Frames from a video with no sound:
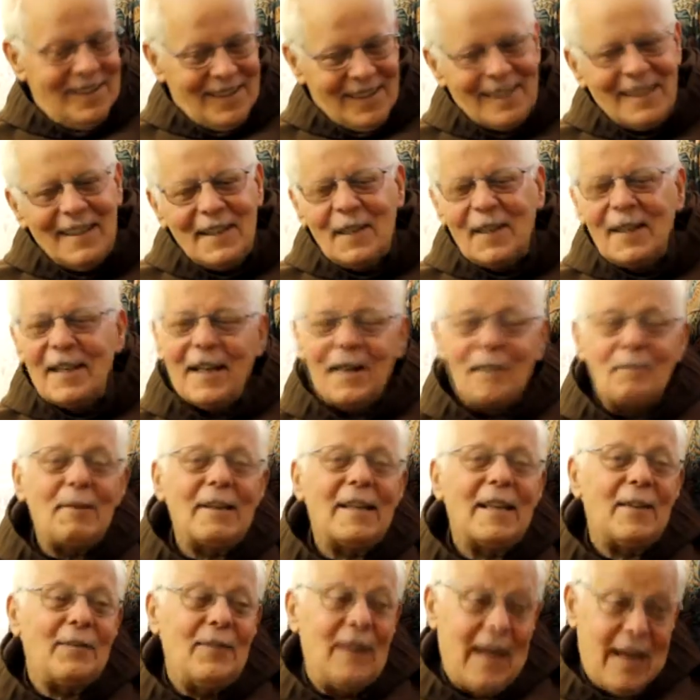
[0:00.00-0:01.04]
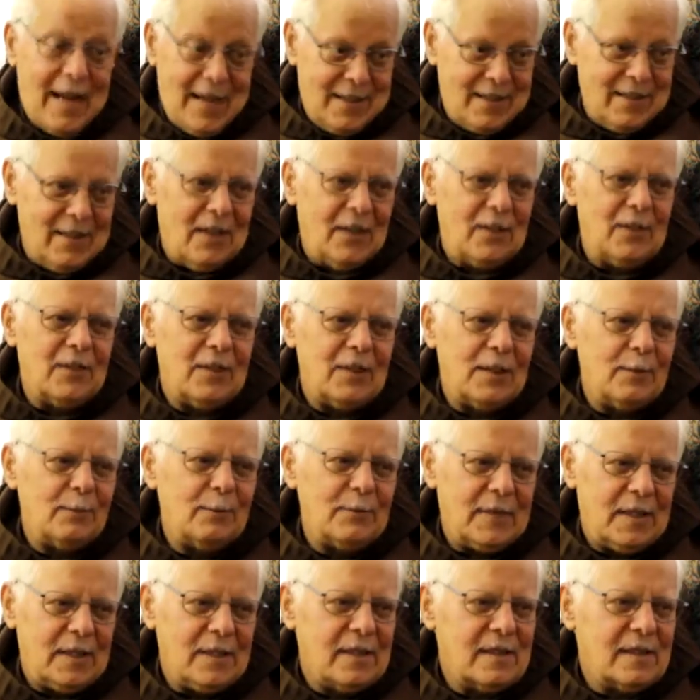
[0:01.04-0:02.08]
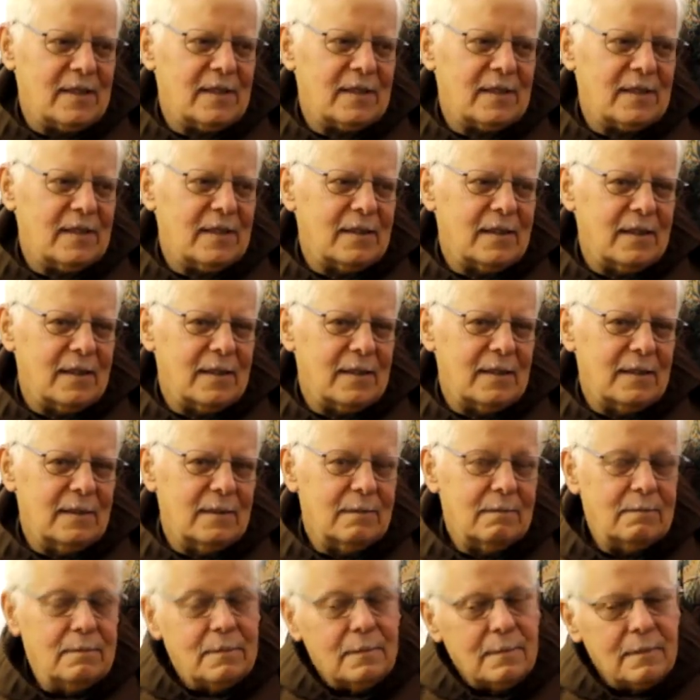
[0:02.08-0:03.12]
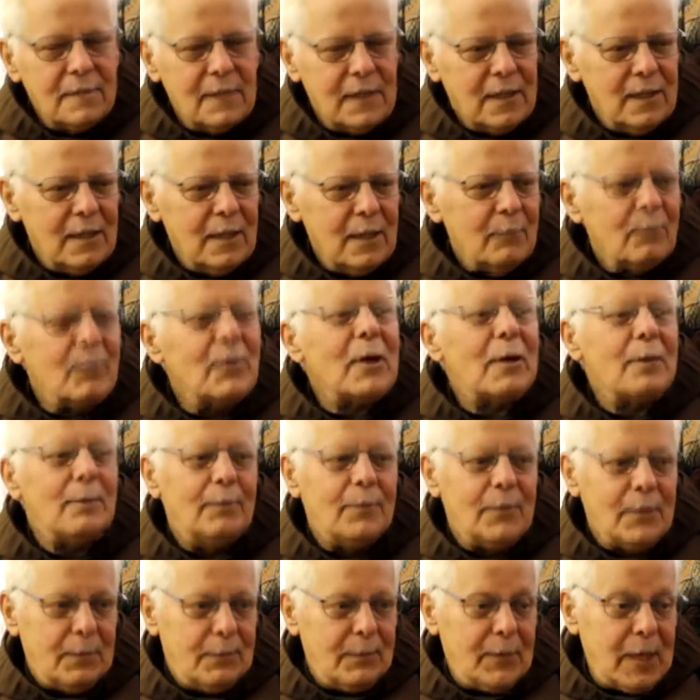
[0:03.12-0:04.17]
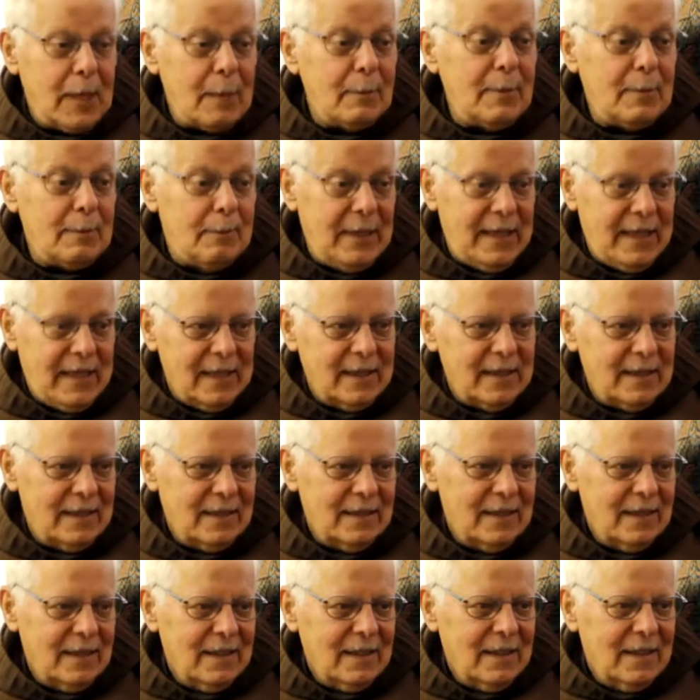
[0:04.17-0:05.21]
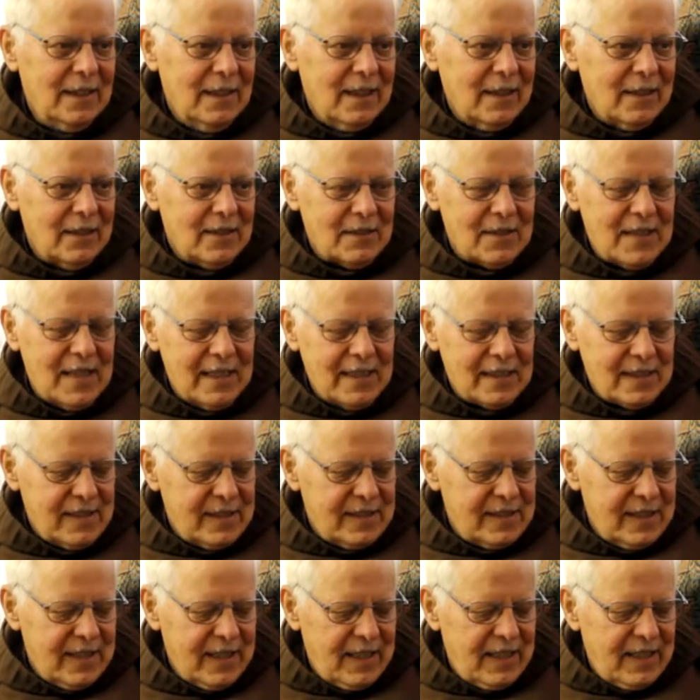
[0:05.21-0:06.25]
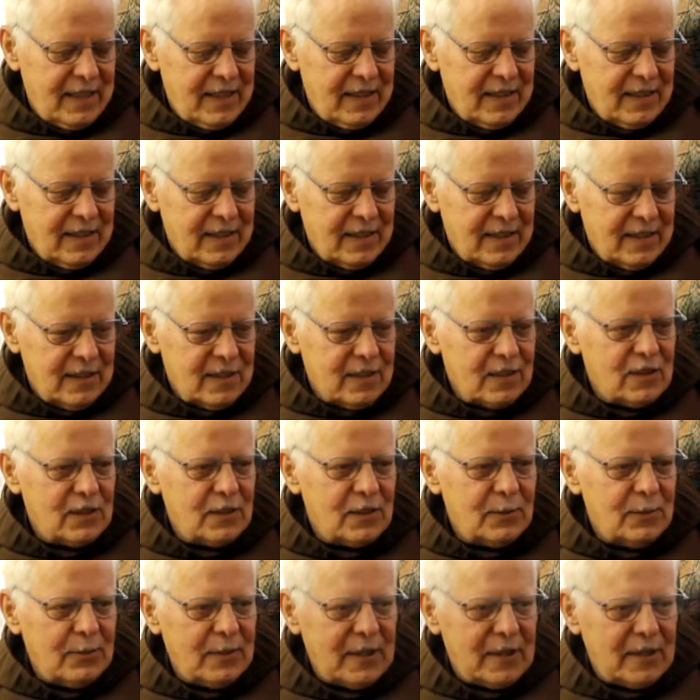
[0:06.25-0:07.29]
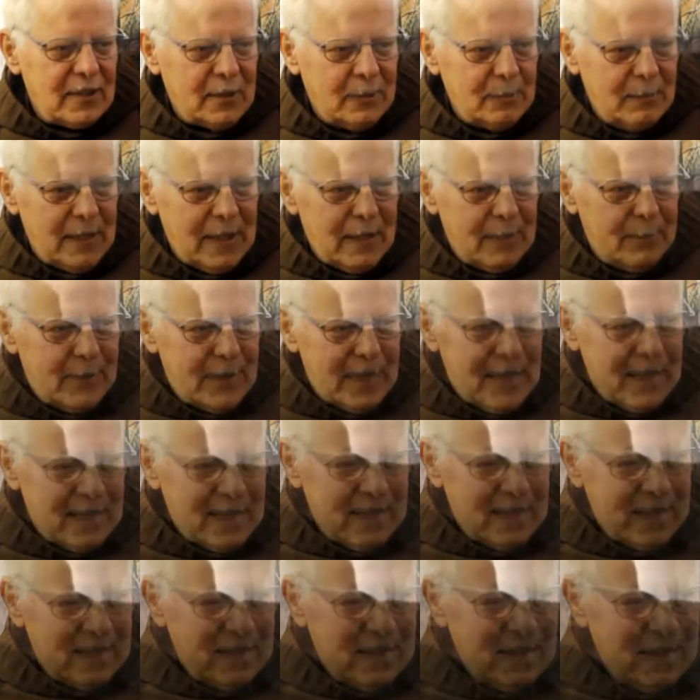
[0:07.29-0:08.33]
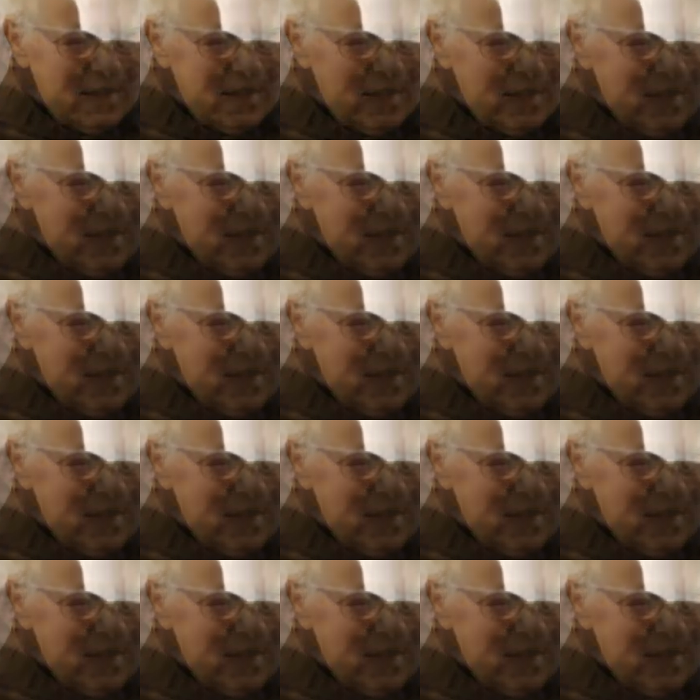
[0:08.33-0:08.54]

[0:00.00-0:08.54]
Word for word: Uh, but if I had known them, yes, uh, hmm, probably, because as I say, uh, to be to be a brother.